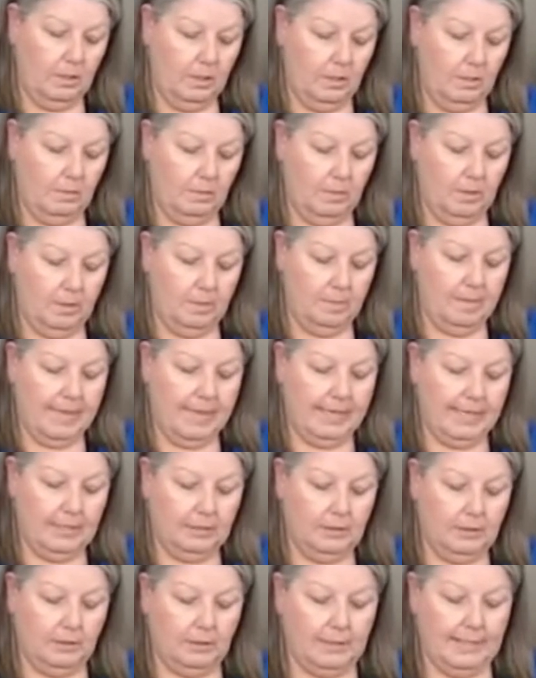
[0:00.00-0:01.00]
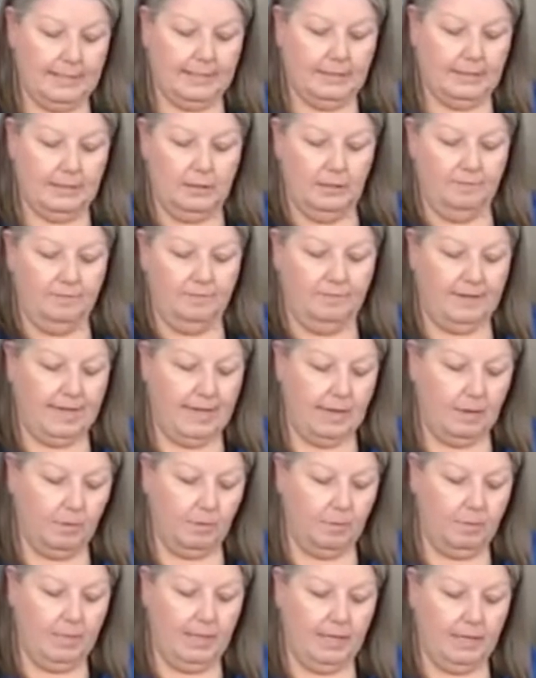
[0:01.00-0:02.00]
want to make it look like a little flower
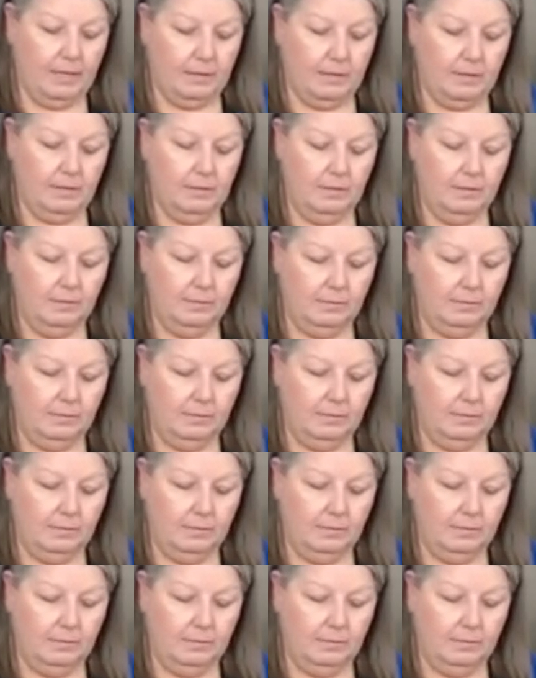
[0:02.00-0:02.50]
petal.